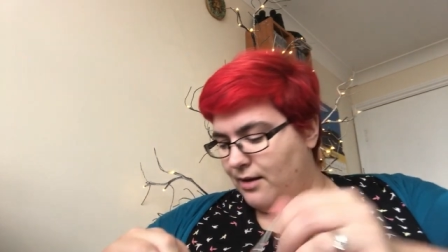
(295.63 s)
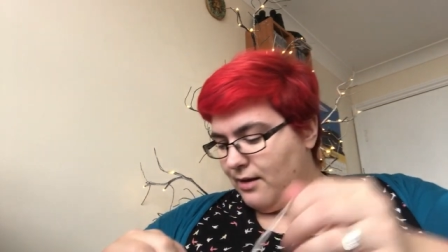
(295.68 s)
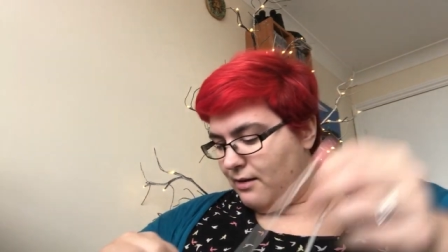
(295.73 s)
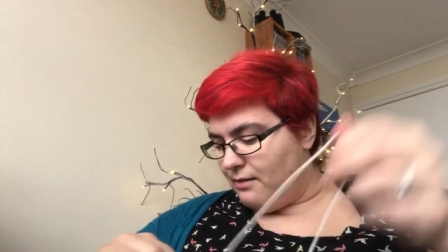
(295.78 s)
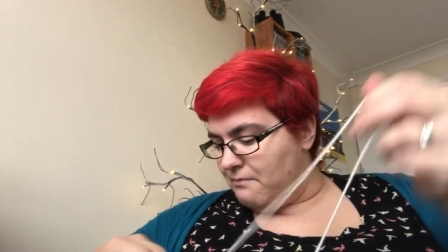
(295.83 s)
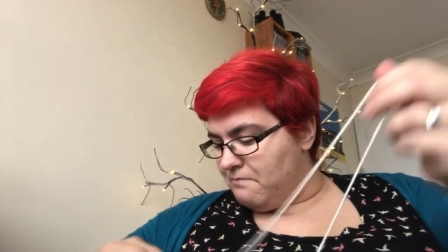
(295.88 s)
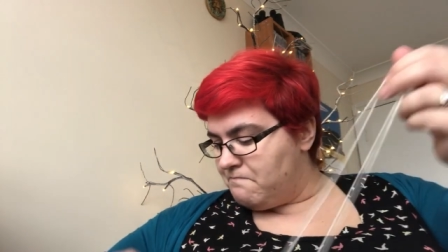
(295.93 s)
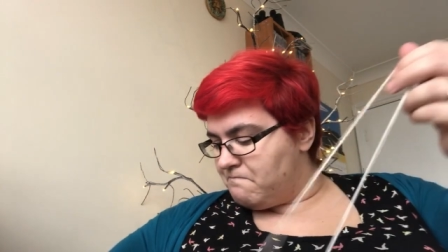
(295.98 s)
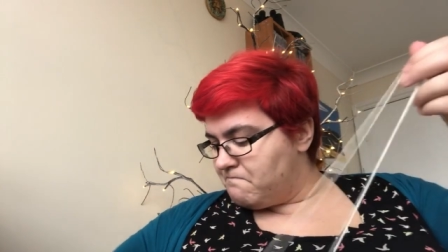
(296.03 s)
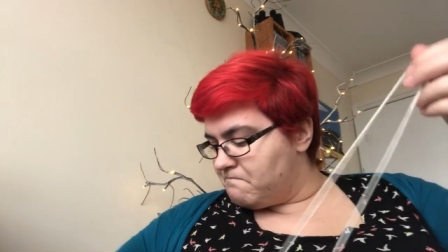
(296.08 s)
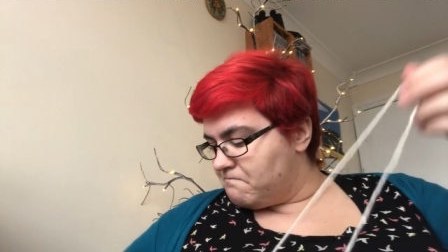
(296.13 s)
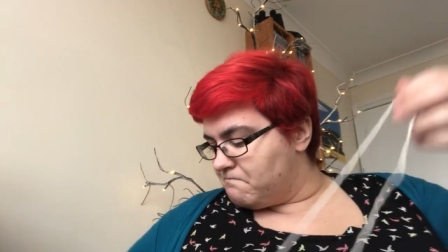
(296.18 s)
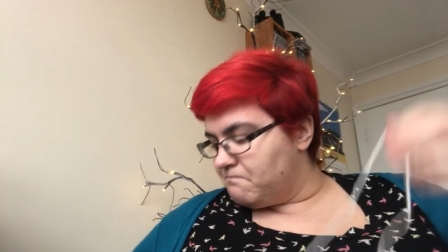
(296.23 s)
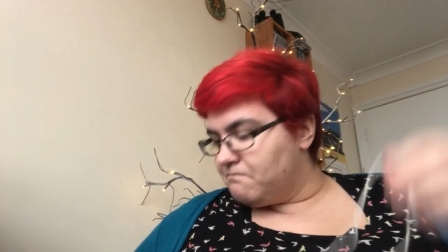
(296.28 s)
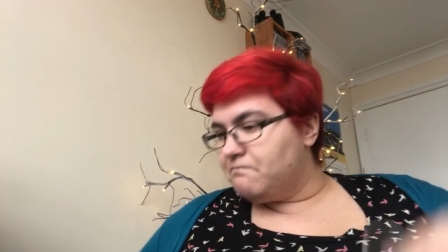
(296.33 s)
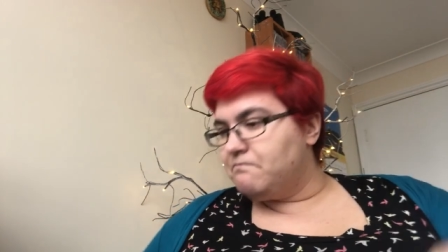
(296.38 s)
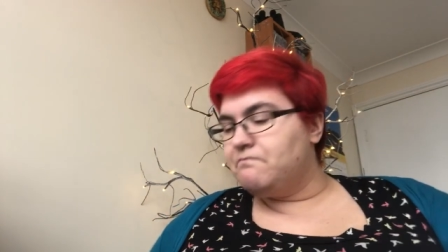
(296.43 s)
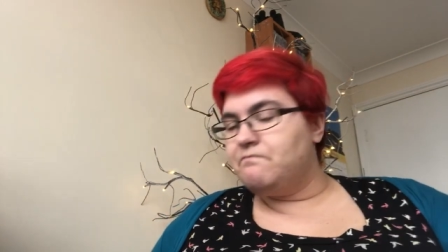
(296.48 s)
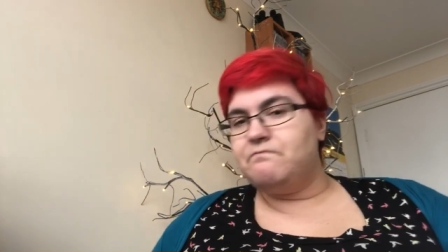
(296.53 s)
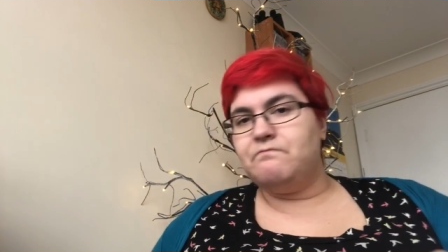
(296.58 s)
Um,
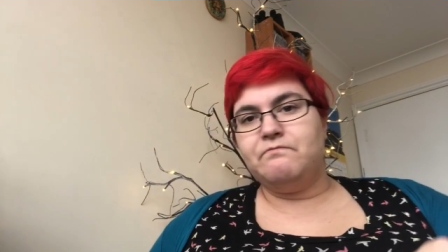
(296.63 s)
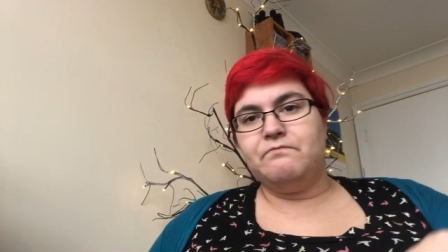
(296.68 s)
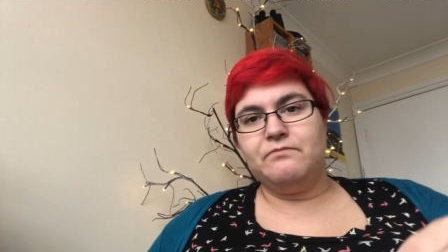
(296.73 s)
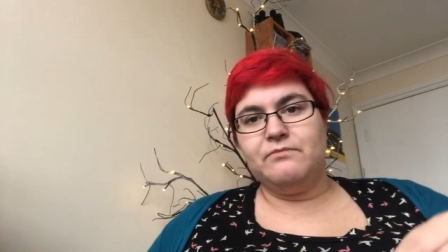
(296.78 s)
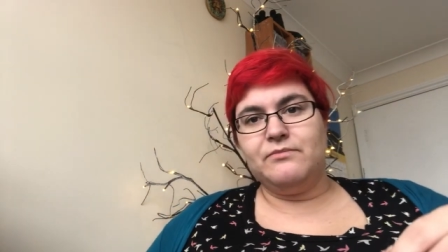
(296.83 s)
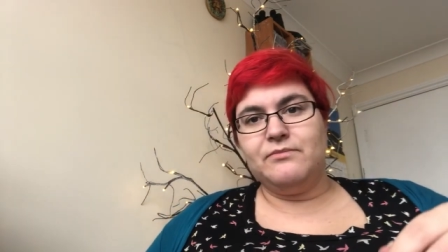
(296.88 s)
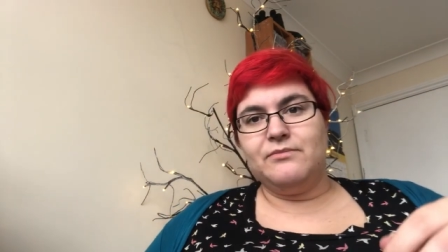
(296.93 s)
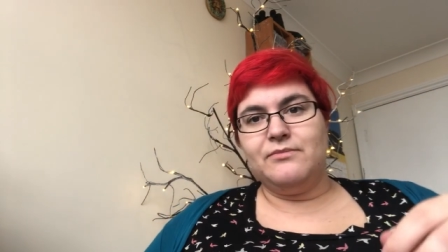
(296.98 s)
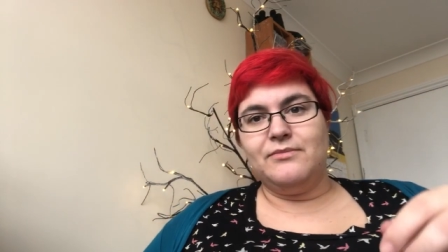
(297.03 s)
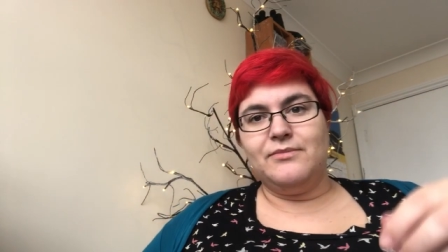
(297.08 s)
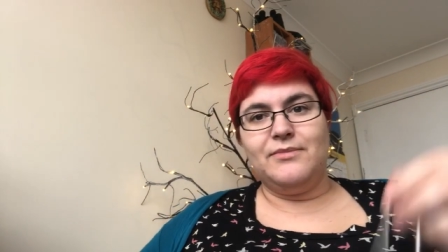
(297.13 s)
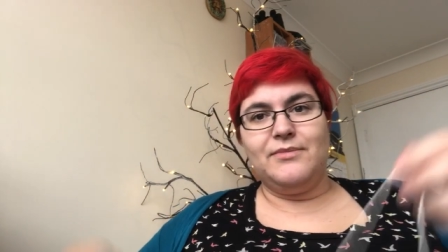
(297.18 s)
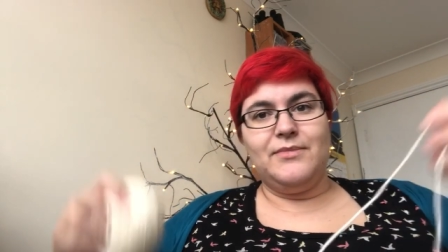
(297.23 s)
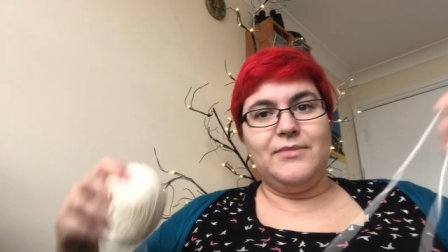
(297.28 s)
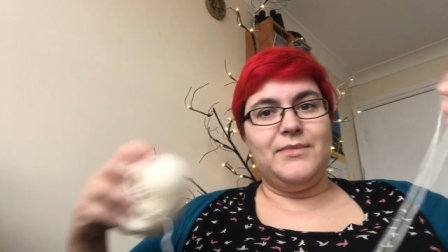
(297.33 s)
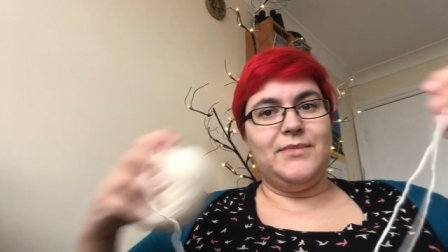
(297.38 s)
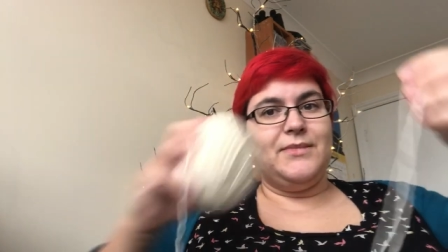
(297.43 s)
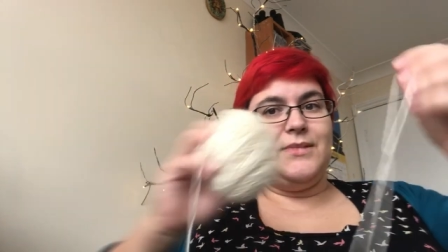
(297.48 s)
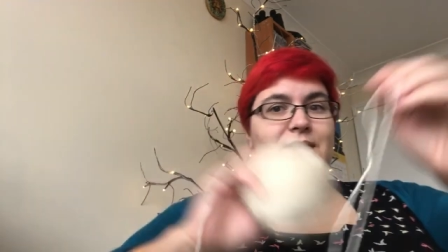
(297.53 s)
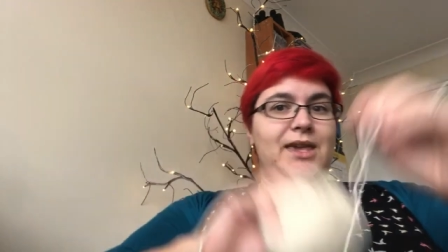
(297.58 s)

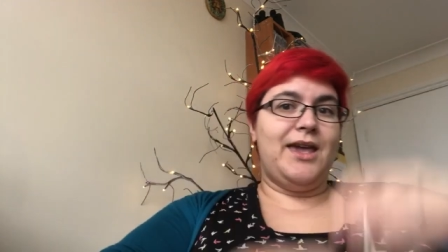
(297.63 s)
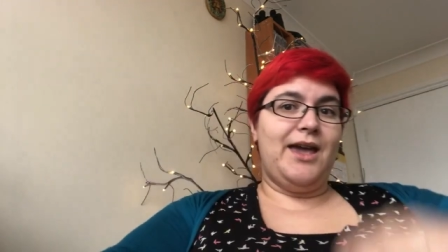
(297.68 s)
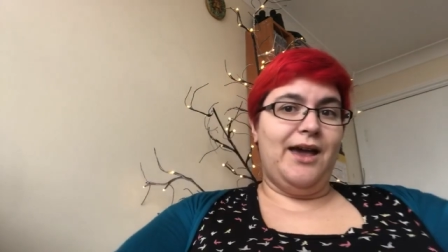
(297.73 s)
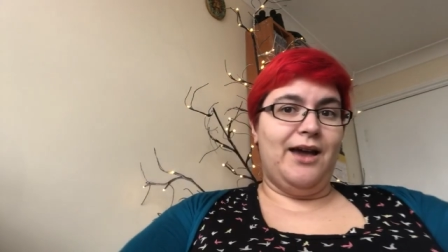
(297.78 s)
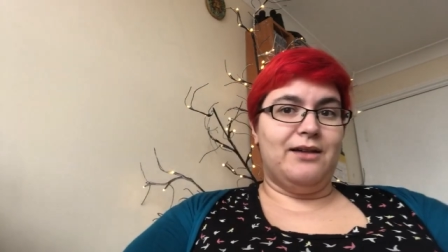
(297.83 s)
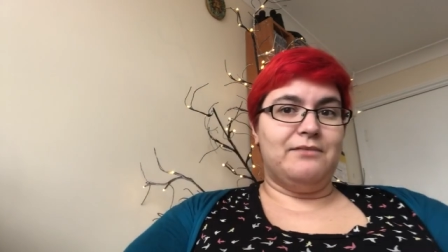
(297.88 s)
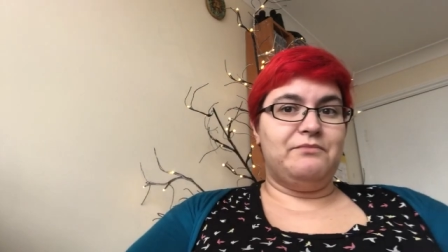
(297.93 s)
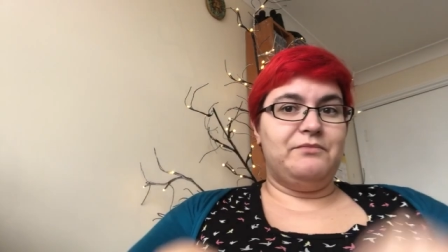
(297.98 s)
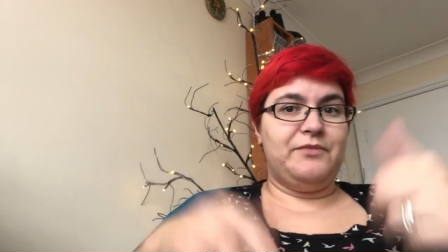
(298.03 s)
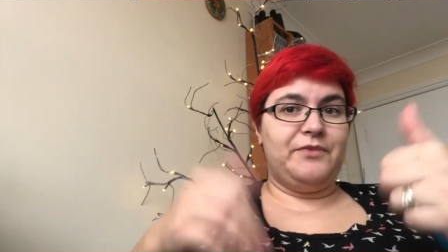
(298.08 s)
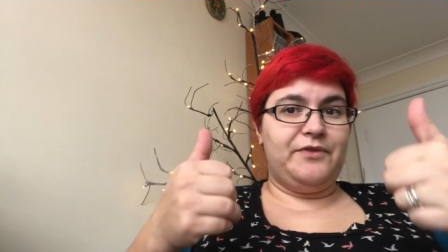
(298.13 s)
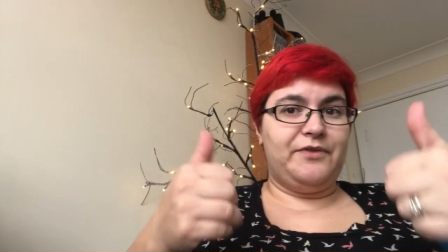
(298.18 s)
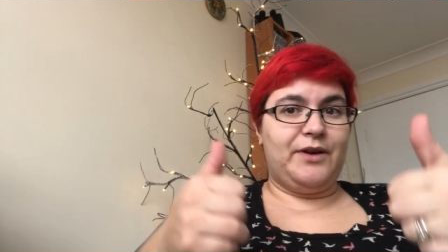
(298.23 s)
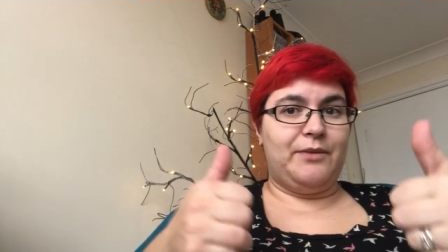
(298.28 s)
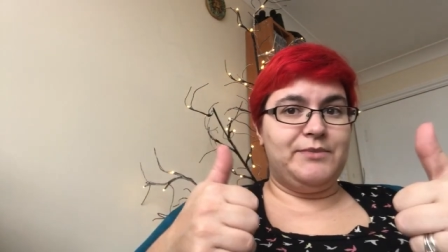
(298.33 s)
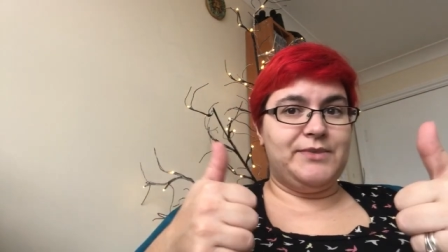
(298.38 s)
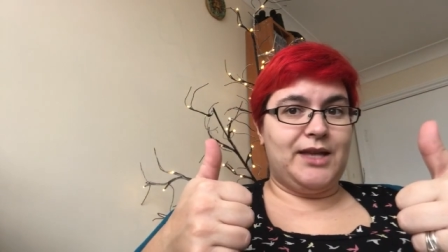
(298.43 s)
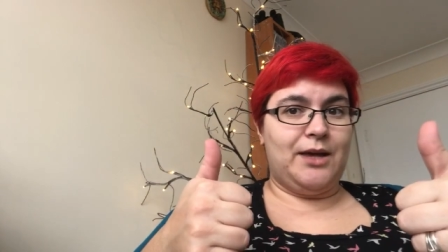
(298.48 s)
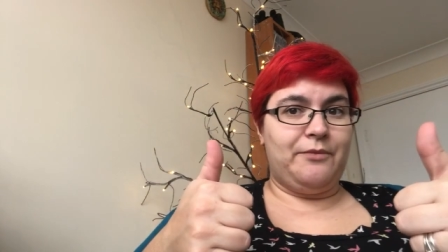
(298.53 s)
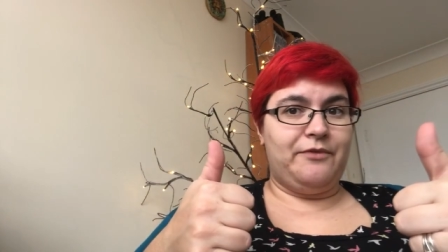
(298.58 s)
yeah,
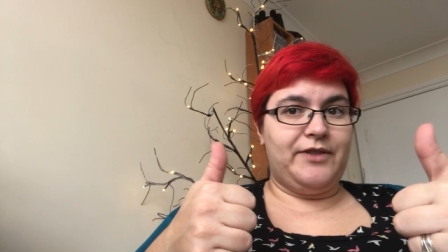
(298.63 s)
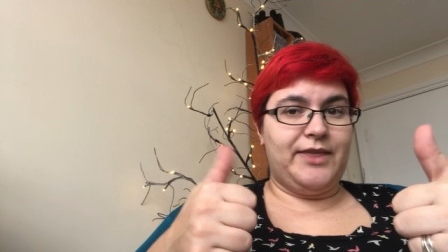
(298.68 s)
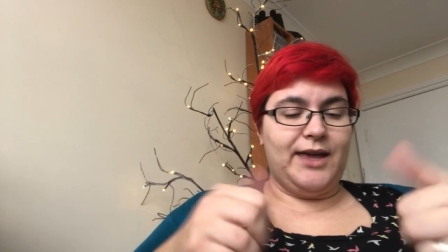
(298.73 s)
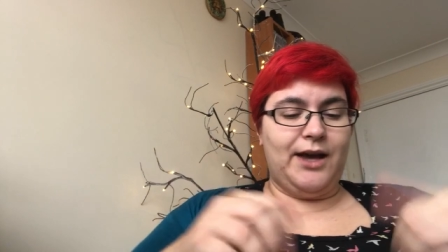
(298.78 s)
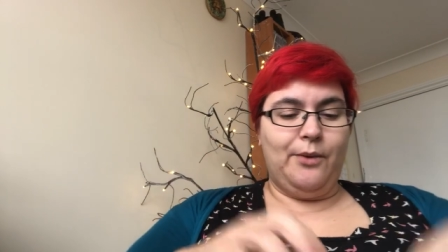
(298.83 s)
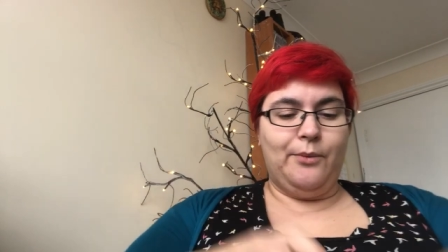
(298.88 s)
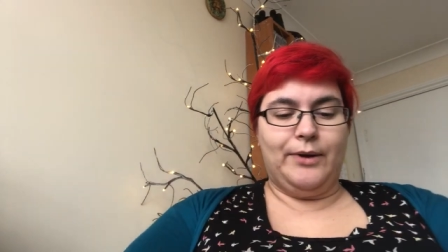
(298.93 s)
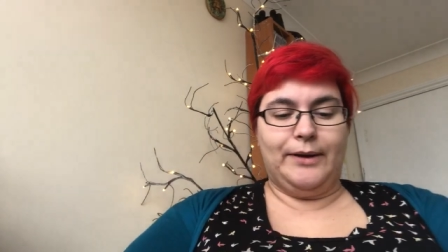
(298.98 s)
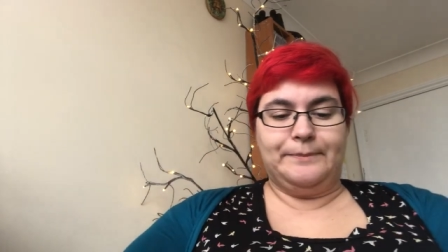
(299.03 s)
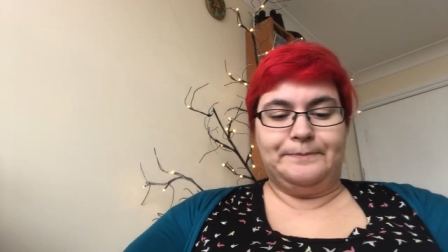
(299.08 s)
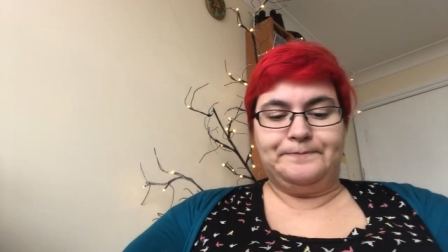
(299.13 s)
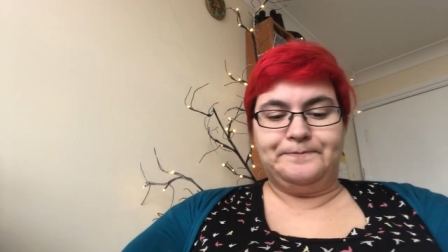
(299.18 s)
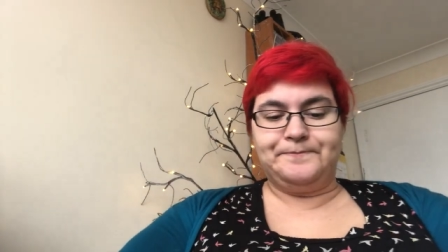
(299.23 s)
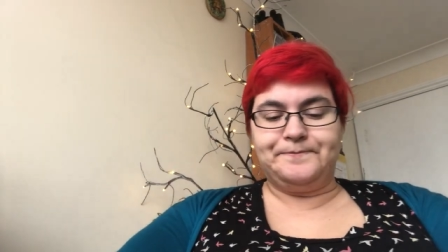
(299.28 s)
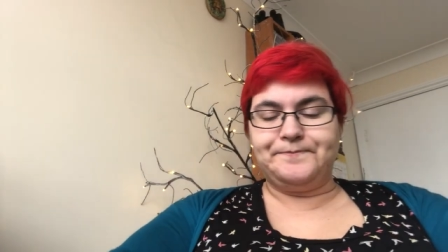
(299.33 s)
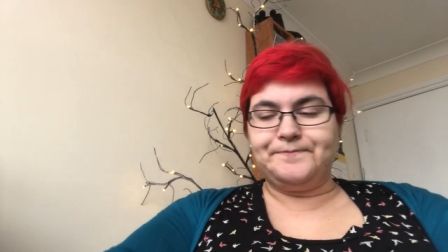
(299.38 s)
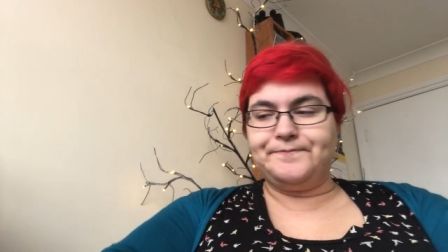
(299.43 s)
thumbs up for that one.